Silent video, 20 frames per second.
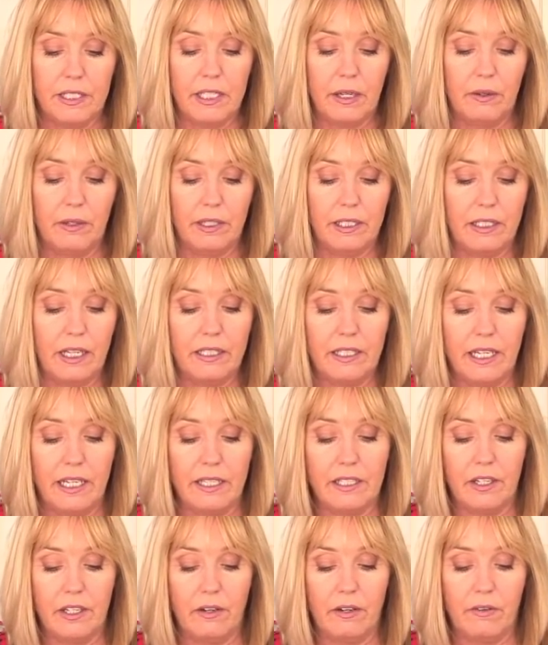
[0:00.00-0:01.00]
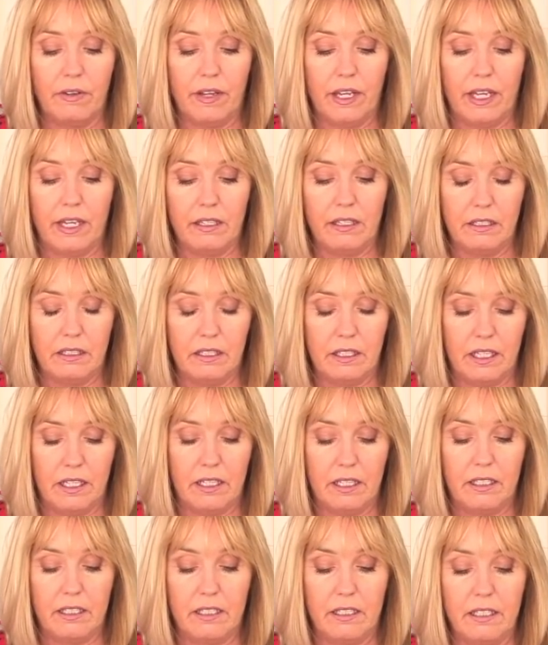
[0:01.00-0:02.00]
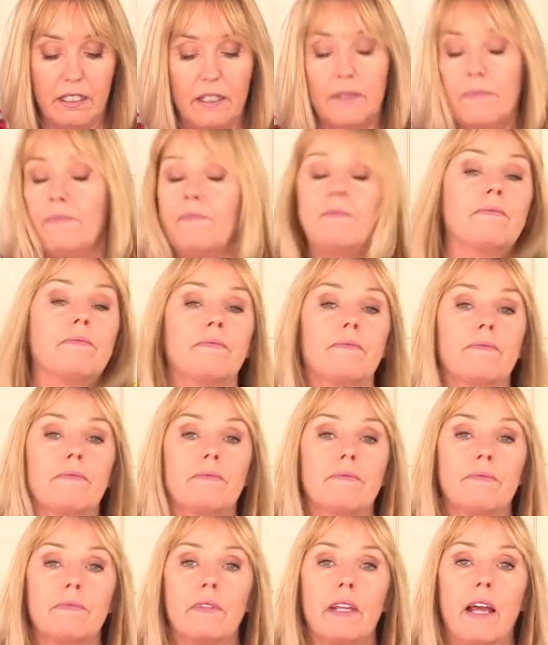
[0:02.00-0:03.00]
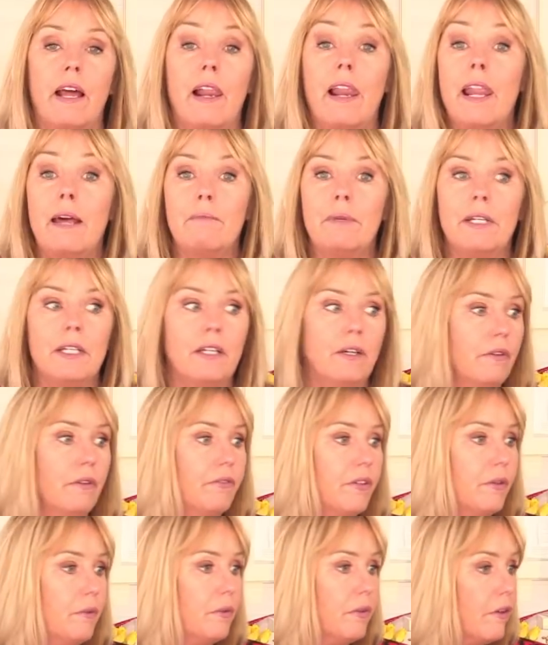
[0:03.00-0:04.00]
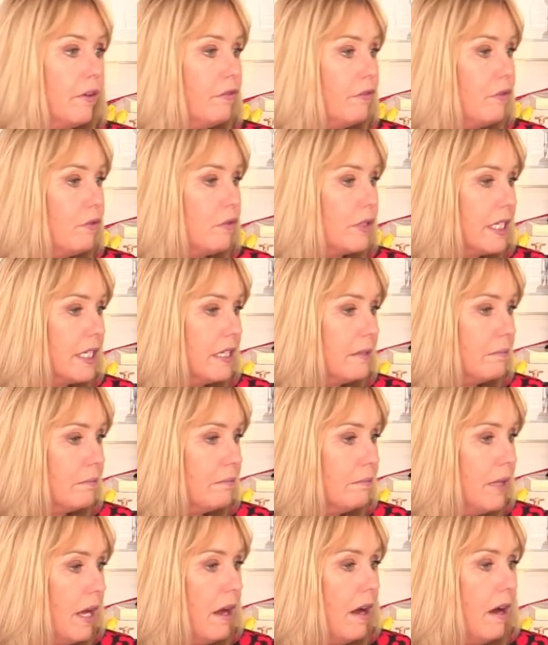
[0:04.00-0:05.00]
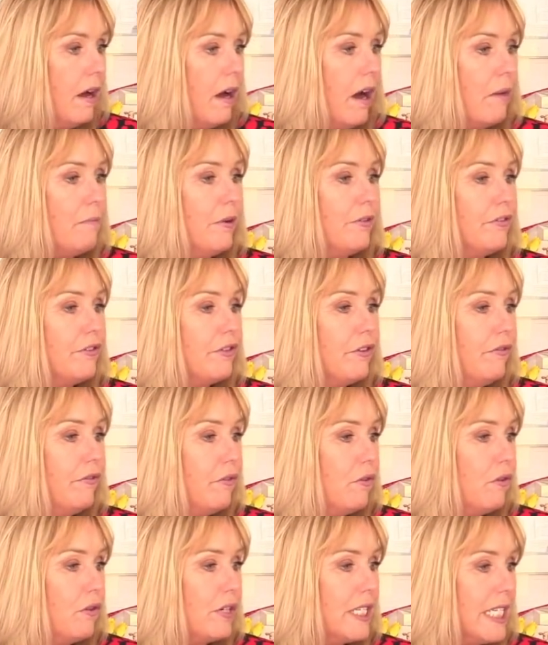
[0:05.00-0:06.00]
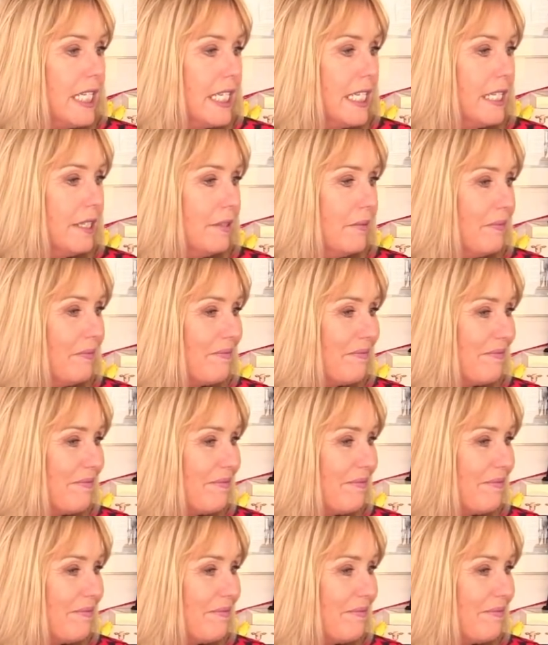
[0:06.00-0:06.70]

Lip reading: So I'll let you know then, and let me know if you want a bunch of 14.